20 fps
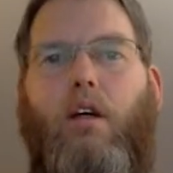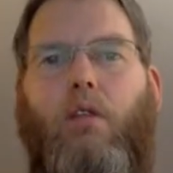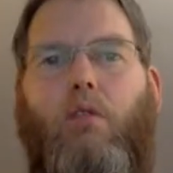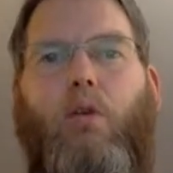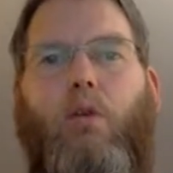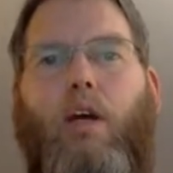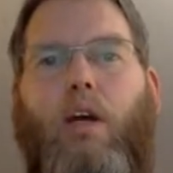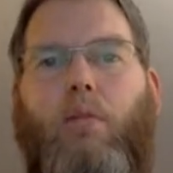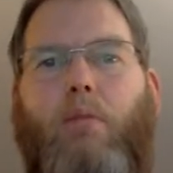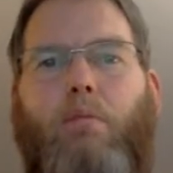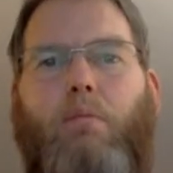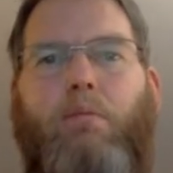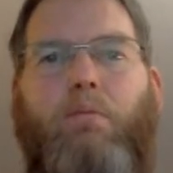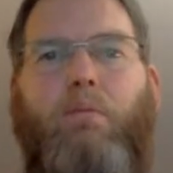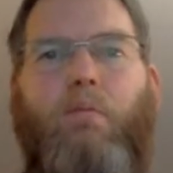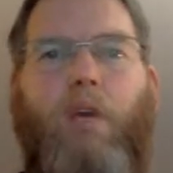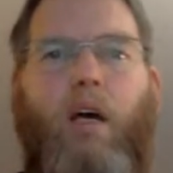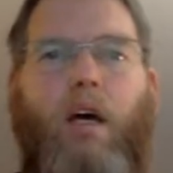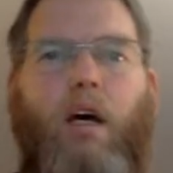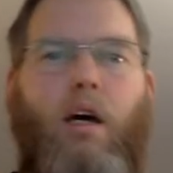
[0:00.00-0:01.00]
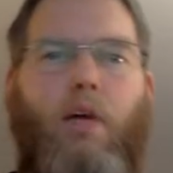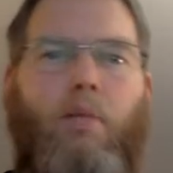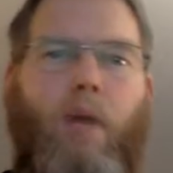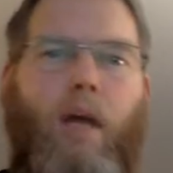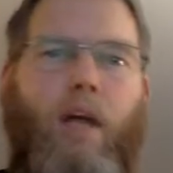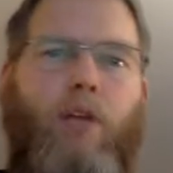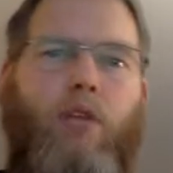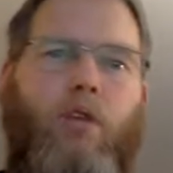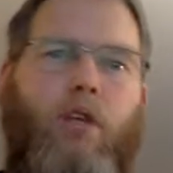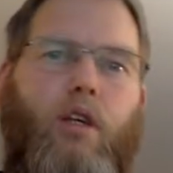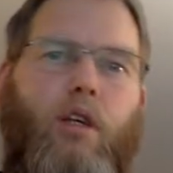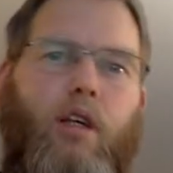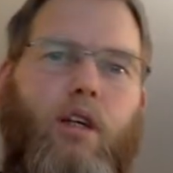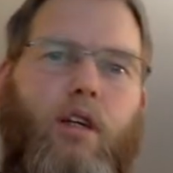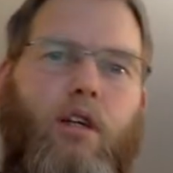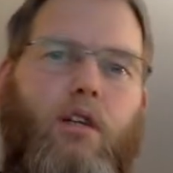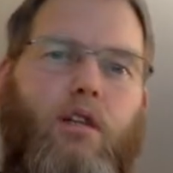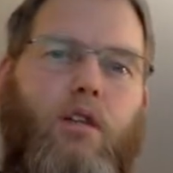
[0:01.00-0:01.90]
you can manually